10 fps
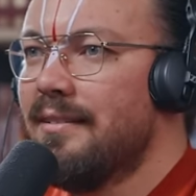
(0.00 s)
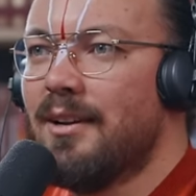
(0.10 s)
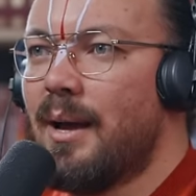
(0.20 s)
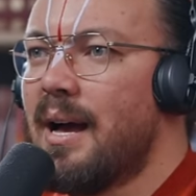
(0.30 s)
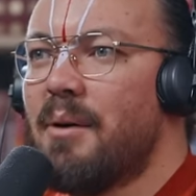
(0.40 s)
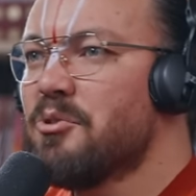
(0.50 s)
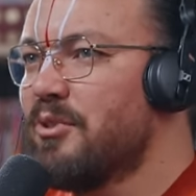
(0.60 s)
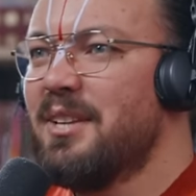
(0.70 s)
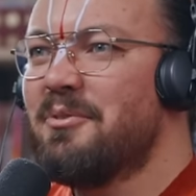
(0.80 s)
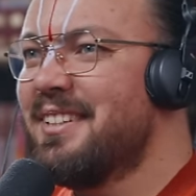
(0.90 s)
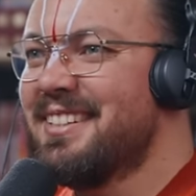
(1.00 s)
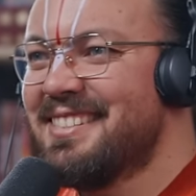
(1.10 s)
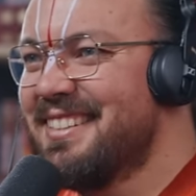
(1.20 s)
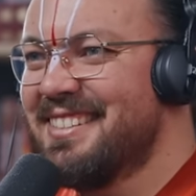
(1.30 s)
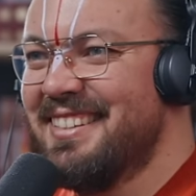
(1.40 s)
you know, I was ready for this
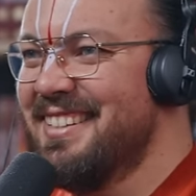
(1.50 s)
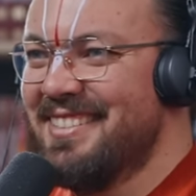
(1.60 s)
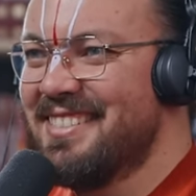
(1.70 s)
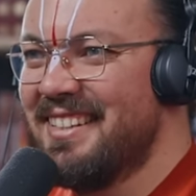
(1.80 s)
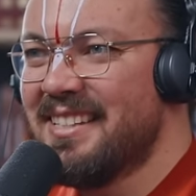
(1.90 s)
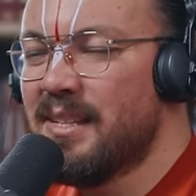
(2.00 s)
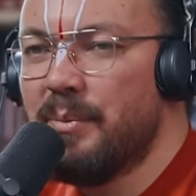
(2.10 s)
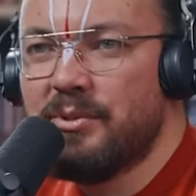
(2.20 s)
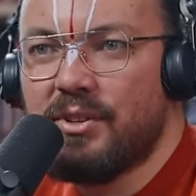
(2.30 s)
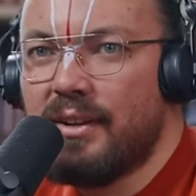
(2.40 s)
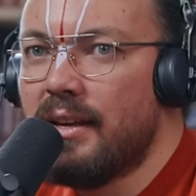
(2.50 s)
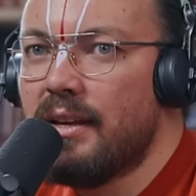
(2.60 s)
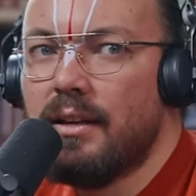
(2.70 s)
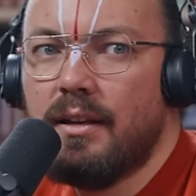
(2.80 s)
since years. And then some people just going like,